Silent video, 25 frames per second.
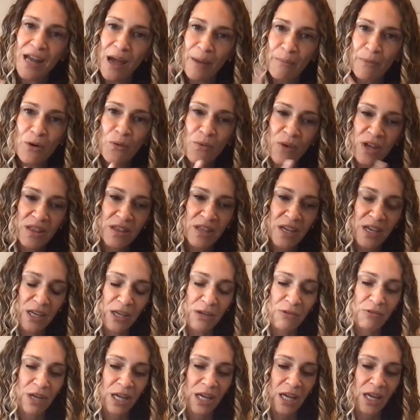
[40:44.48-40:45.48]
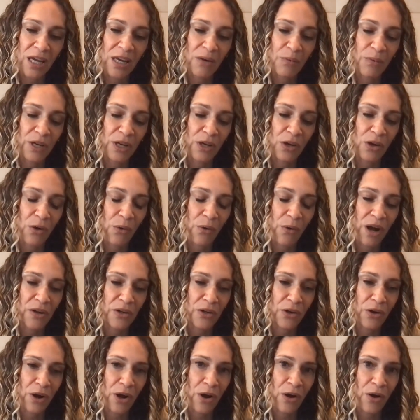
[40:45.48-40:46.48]
The number one thing you need when you go
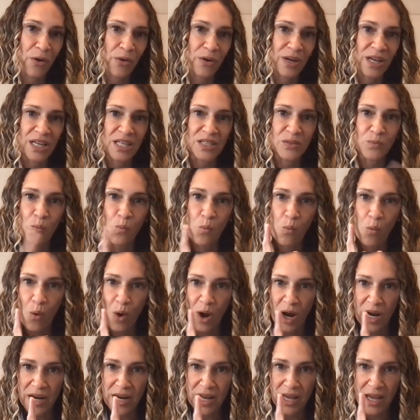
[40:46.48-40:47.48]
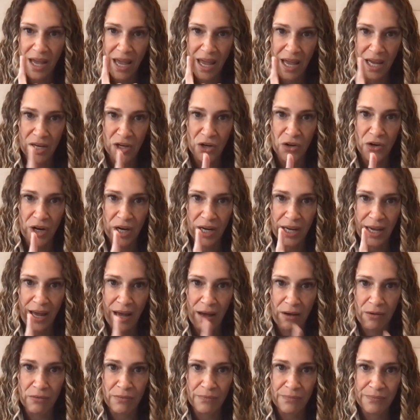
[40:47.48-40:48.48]
on your own is one anchor
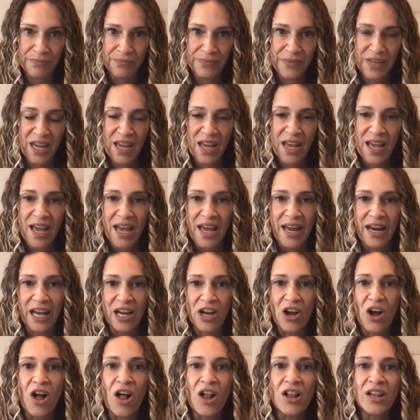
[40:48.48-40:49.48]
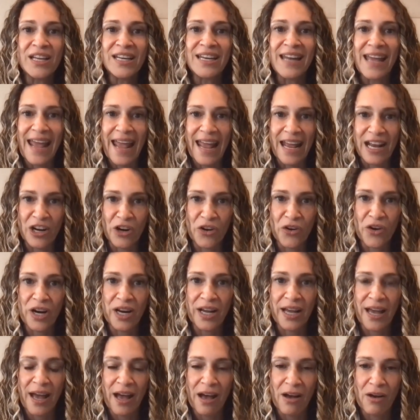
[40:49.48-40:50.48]
account and I call an anchor
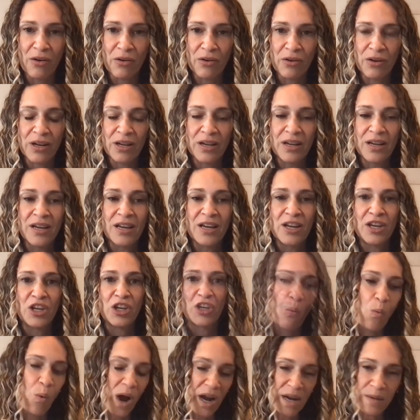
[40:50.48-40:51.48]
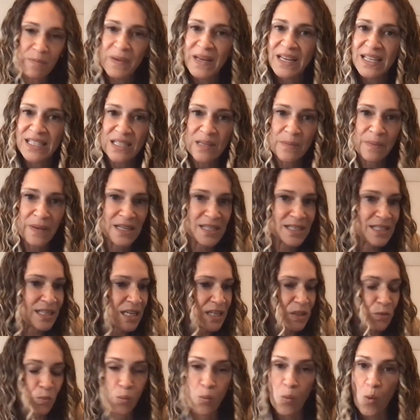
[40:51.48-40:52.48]
account one piece of
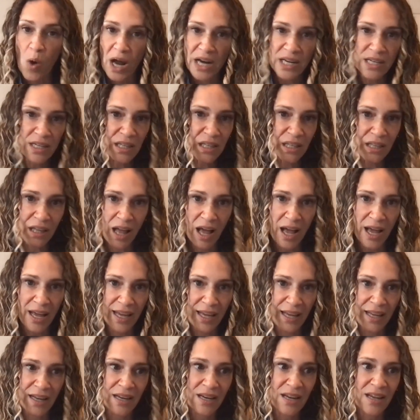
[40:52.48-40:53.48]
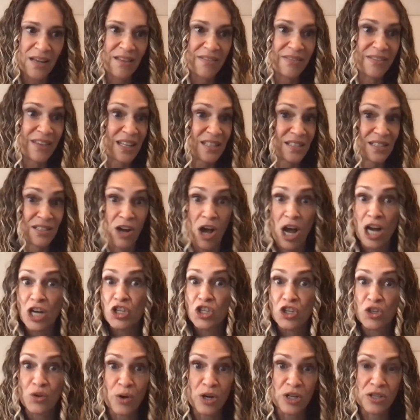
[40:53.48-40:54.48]
business, one client that's
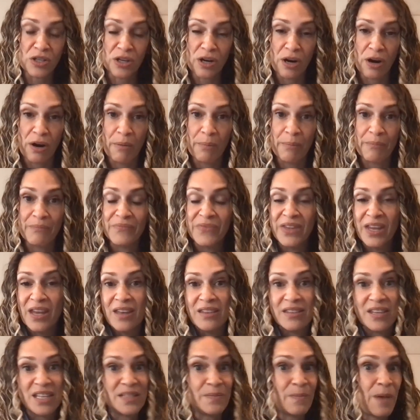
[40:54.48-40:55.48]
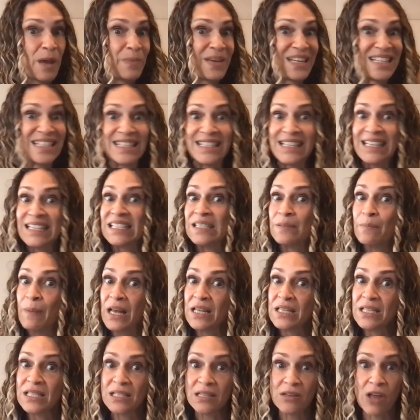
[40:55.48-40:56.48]
not short term, that's maybe six
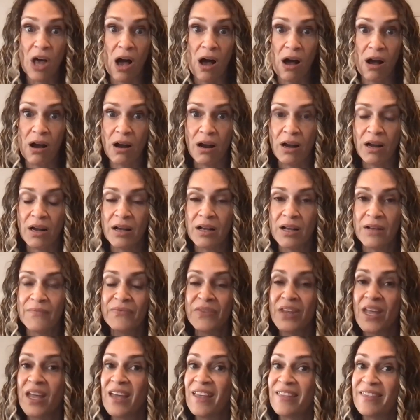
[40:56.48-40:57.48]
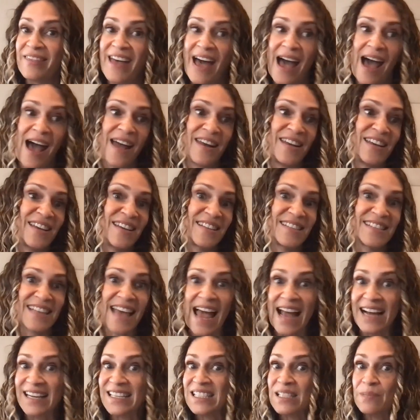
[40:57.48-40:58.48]
months long, that is
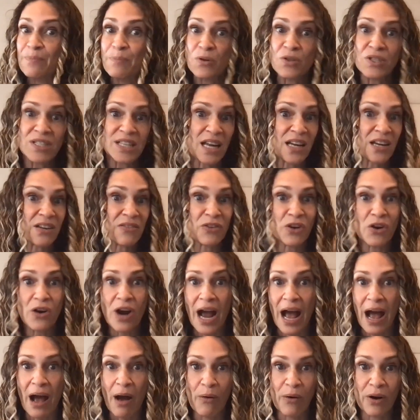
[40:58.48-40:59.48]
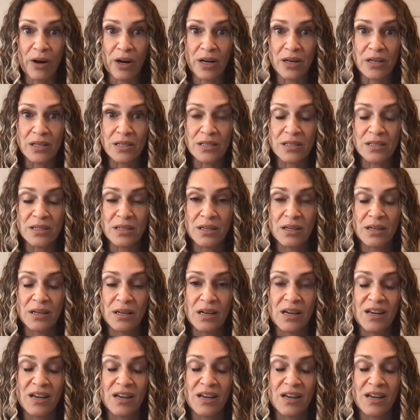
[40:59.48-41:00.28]
X percent of your hours